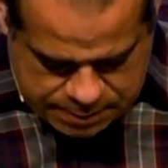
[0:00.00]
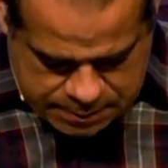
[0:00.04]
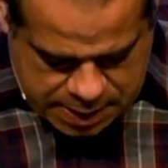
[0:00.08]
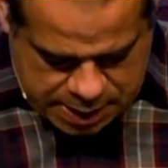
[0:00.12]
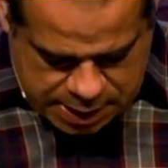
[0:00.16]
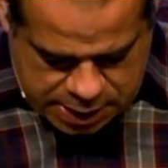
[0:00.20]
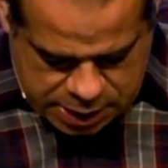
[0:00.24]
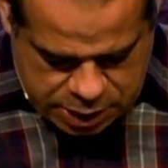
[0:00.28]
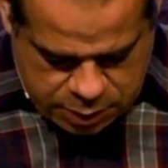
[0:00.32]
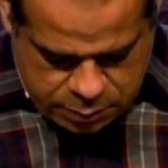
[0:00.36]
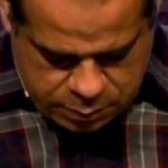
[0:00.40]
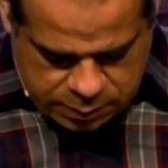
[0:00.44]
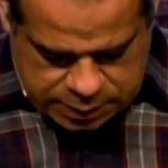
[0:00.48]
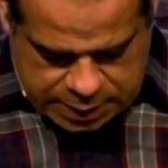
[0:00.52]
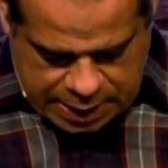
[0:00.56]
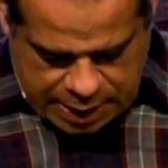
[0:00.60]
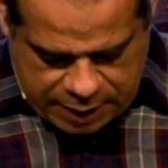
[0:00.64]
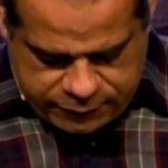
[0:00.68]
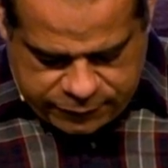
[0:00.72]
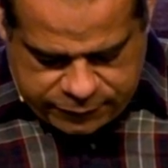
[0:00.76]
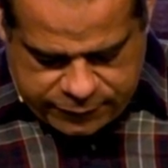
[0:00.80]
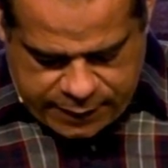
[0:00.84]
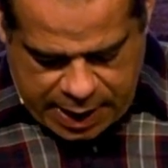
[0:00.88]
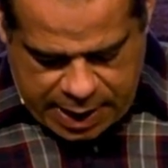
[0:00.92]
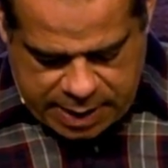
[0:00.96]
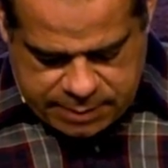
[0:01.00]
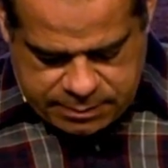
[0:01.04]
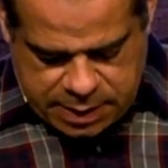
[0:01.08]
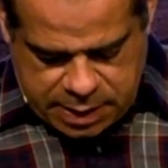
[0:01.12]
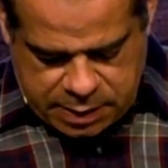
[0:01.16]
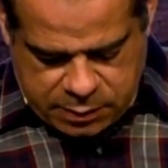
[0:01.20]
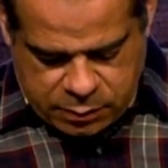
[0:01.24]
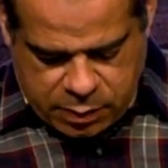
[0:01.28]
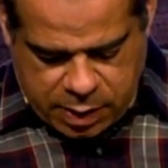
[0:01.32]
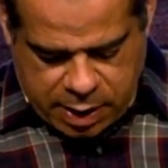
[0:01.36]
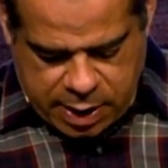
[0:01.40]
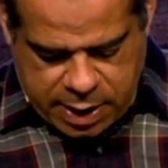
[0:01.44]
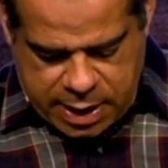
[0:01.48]
me and you will not find me,
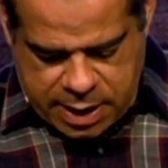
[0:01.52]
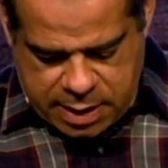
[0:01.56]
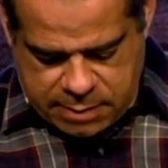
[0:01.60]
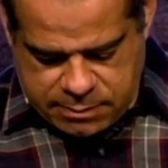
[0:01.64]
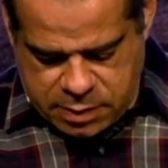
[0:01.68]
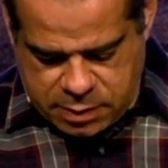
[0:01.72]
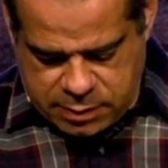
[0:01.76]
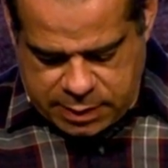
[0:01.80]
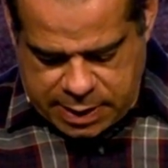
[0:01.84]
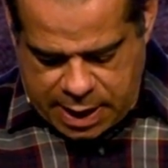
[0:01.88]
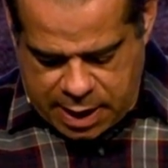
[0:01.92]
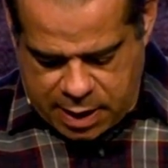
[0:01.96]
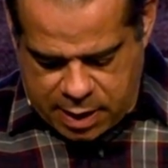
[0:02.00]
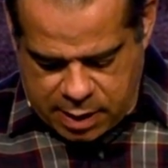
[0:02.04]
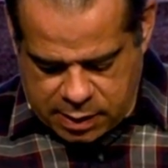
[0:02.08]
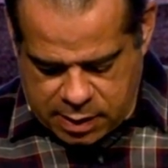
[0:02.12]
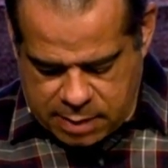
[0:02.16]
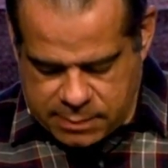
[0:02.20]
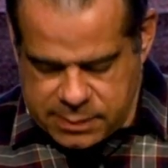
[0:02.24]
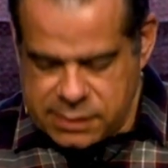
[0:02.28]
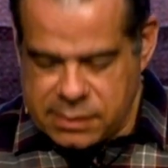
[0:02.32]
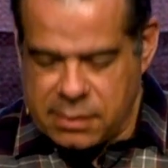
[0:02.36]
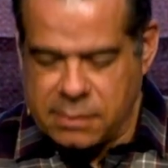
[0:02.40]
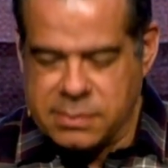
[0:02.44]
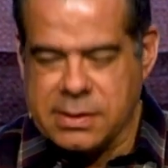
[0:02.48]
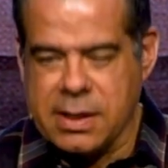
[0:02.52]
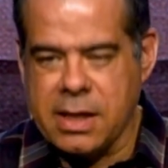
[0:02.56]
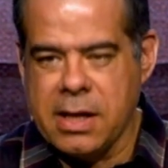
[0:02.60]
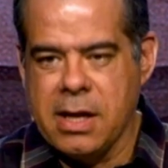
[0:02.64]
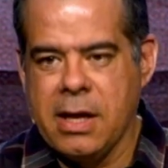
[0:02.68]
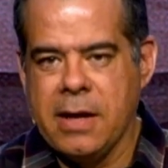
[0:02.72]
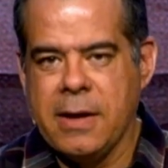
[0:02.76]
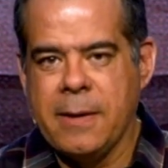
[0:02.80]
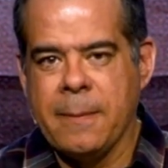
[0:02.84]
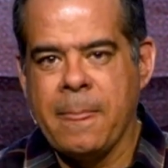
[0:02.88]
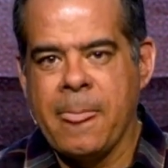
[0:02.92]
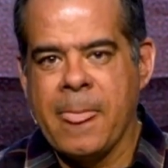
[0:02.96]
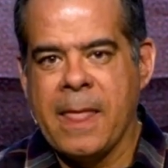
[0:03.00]
and where I am, you cannot come? It's almost like
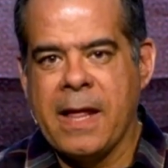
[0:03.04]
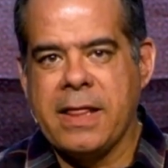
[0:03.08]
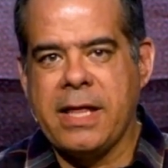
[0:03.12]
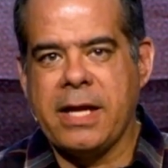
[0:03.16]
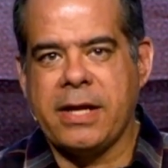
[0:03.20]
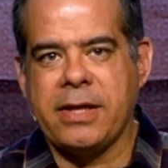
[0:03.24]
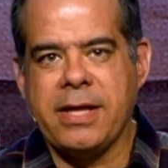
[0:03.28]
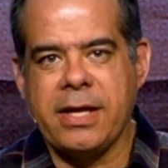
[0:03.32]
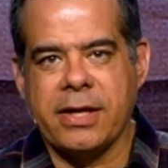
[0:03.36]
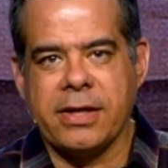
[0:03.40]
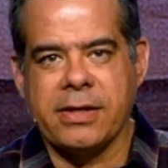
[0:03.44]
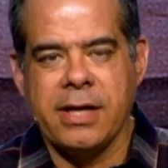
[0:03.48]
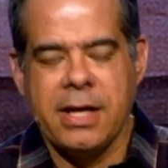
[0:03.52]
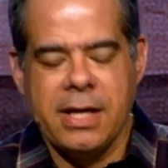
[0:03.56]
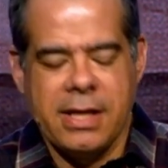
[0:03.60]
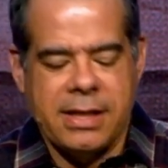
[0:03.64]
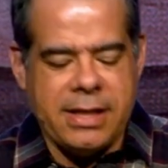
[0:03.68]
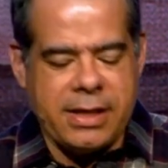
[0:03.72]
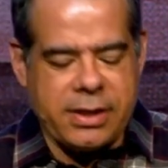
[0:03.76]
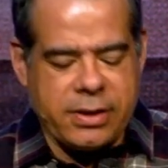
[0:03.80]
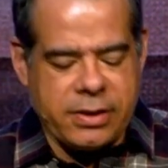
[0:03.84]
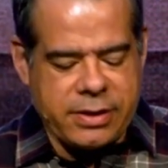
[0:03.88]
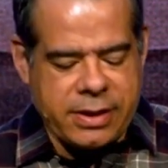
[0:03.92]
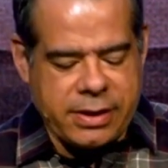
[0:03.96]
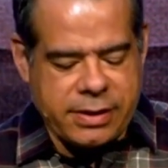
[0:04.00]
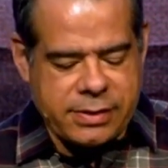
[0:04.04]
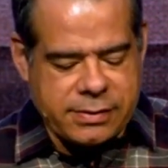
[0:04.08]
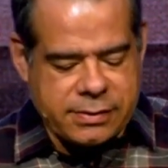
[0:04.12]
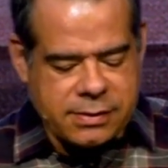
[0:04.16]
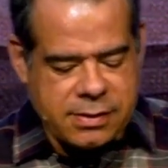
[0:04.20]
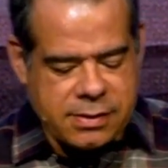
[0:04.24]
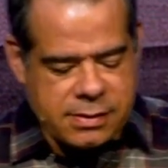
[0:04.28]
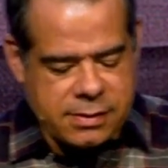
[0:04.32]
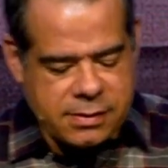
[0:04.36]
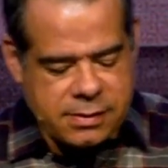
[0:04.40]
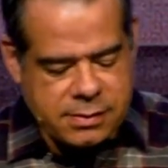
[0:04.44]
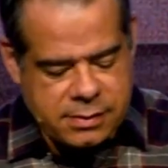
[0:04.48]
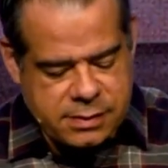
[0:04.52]
there, there, there's
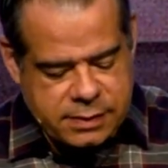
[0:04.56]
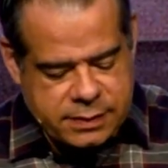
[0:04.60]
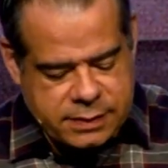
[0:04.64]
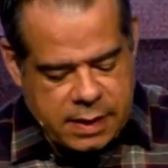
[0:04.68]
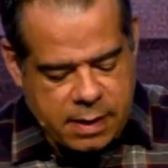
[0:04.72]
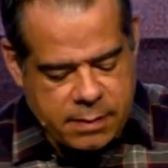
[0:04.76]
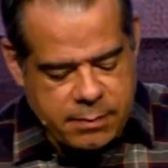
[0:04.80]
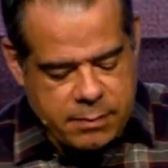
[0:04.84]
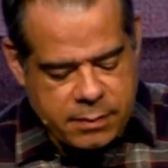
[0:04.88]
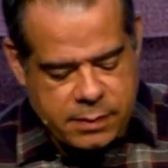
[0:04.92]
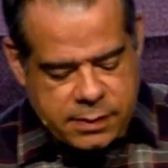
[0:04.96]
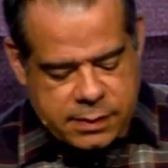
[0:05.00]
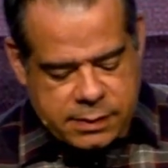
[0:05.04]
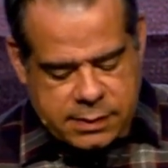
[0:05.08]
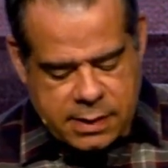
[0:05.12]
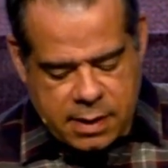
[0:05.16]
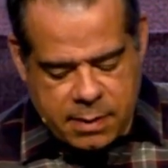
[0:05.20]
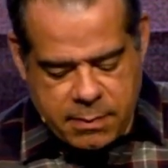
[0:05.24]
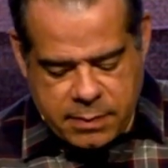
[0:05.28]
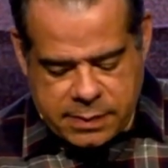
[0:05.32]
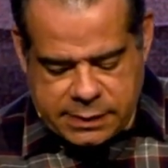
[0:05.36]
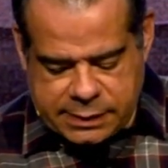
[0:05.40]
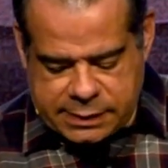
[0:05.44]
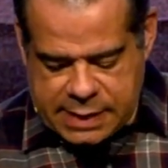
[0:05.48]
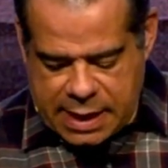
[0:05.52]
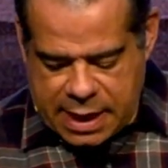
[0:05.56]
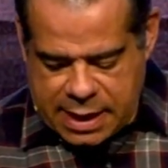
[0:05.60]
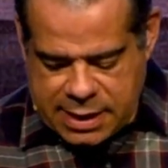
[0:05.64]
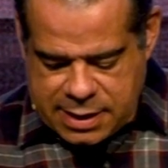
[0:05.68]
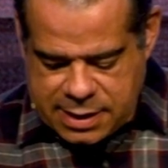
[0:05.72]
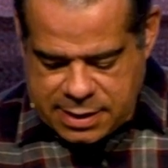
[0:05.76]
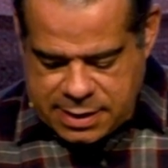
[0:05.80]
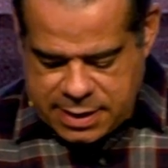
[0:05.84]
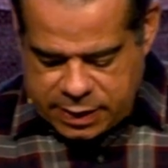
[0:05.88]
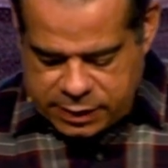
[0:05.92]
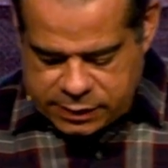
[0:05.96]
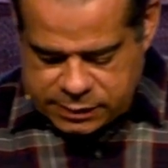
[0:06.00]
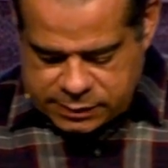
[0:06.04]
some some say
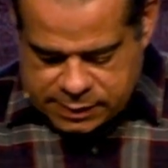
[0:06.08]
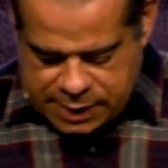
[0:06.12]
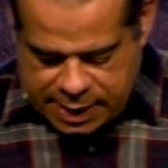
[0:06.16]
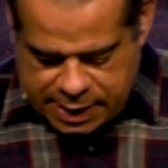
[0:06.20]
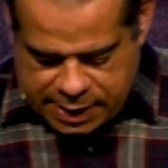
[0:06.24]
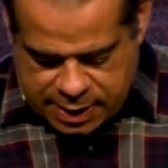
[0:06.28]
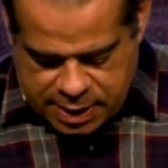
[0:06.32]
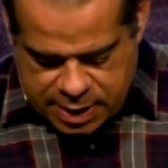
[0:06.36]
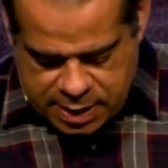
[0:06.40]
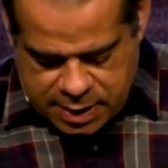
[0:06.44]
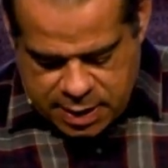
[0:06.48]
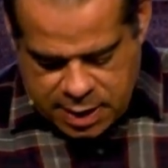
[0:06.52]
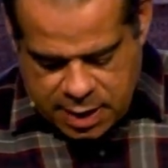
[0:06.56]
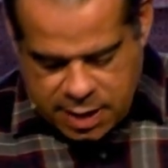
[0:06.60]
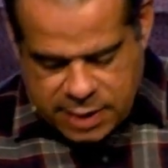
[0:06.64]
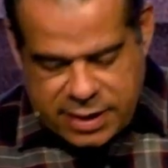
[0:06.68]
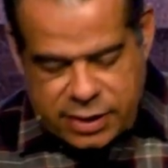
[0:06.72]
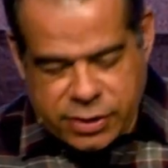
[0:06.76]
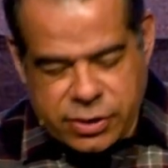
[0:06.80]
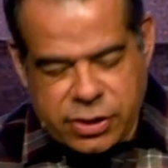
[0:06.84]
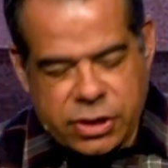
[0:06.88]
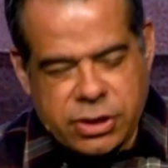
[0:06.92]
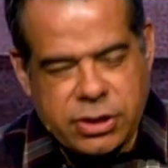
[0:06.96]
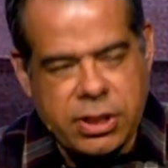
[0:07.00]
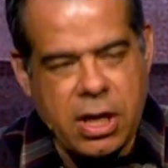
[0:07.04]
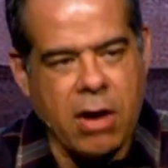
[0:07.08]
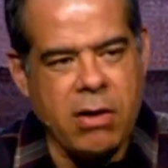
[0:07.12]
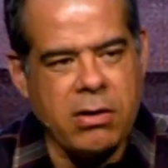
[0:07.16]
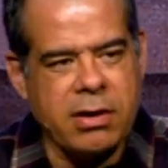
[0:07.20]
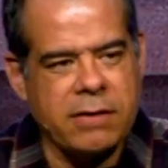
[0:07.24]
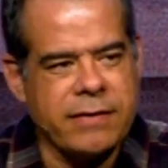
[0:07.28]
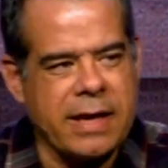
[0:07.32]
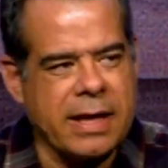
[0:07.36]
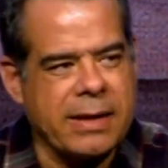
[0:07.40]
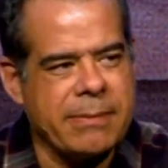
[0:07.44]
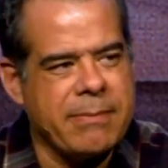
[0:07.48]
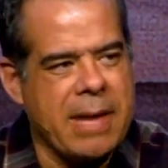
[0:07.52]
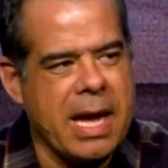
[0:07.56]
that there's like a there's a tone
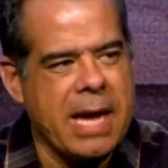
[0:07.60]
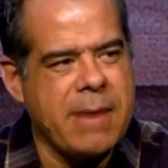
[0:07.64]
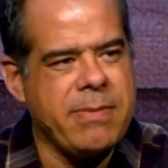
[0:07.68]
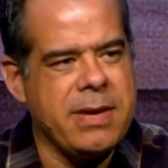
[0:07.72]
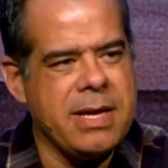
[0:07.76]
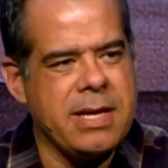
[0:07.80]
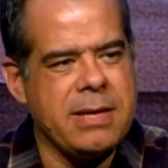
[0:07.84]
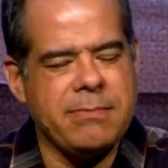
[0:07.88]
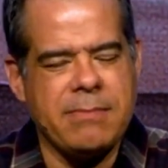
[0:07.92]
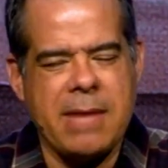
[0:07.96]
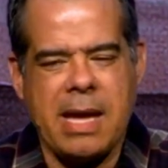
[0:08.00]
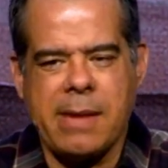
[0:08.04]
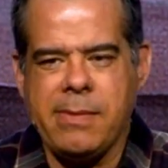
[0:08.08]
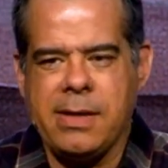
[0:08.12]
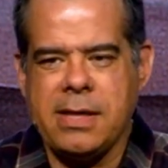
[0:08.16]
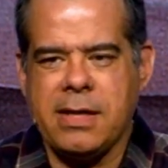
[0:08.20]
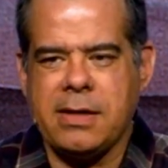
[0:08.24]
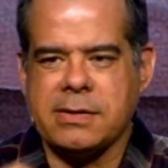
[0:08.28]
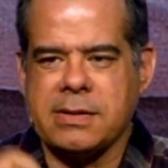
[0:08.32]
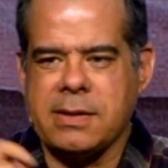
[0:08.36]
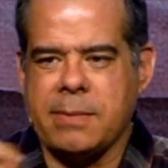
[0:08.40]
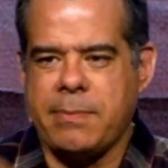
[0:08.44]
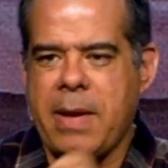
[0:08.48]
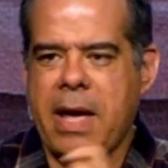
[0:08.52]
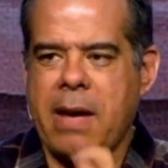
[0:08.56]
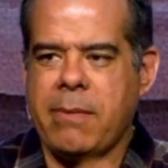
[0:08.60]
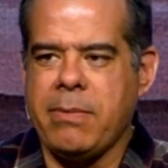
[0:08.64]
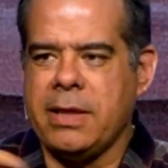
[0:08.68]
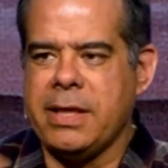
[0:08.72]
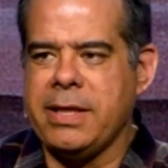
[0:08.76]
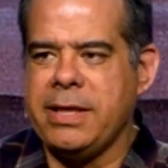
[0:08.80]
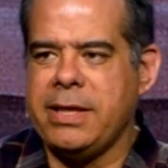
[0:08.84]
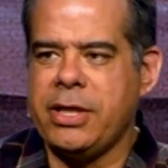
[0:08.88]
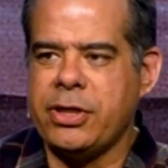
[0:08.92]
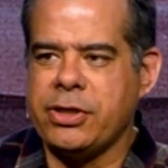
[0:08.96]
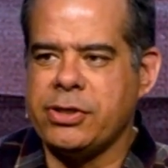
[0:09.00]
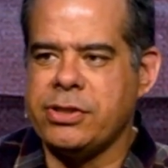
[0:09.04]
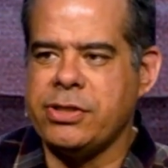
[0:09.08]
of like maybe maybe there's a pebble
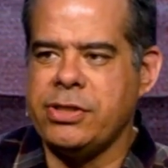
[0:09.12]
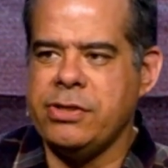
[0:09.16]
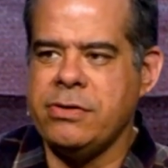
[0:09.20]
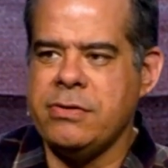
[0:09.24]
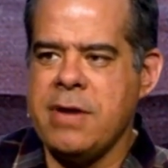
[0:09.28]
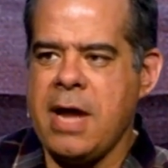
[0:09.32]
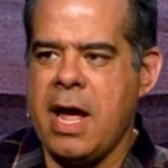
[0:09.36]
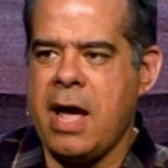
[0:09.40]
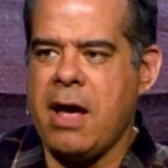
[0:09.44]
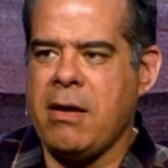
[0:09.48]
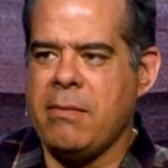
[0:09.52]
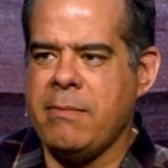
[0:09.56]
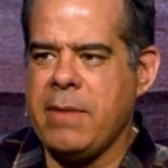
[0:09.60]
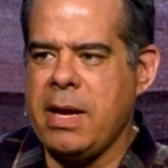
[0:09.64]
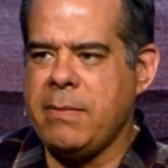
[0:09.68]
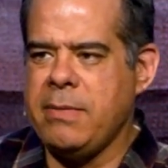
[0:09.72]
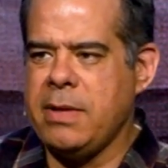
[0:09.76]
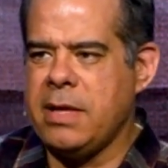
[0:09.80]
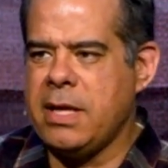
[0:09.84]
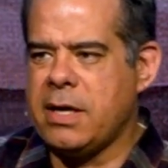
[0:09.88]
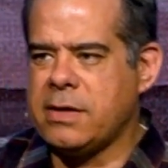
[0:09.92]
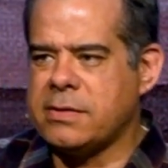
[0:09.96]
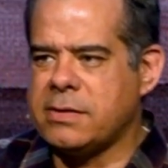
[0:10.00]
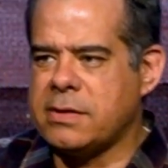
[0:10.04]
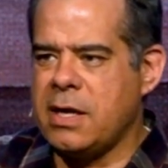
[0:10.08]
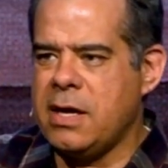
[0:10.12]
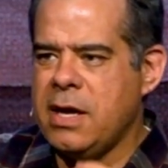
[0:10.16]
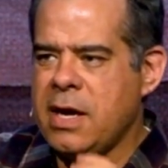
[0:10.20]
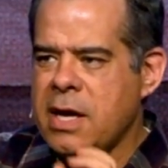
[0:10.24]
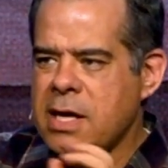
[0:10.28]
in their shoe now maybe there's a